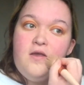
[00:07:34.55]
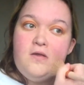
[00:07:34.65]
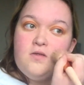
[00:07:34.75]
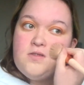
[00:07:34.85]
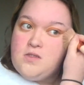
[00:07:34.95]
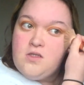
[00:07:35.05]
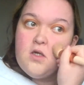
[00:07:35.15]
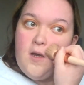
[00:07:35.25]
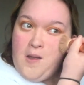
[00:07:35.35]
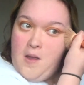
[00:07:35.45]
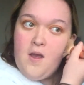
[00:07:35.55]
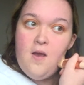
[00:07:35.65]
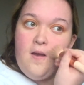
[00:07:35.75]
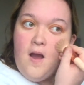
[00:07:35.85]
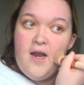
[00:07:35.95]

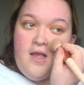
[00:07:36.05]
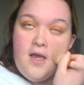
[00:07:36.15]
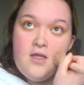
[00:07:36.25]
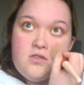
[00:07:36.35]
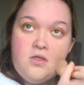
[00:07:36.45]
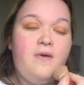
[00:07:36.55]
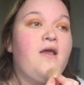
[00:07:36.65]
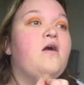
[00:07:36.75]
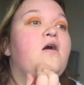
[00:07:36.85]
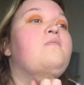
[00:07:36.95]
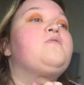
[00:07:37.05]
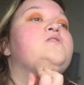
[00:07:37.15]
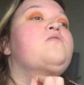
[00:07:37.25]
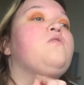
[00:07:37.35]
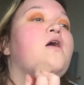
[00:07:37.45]
didn't get into makeup
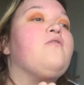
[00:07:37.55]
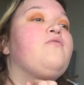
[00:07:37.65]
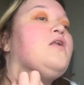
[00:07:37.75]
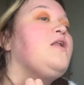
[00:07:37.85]
until kind of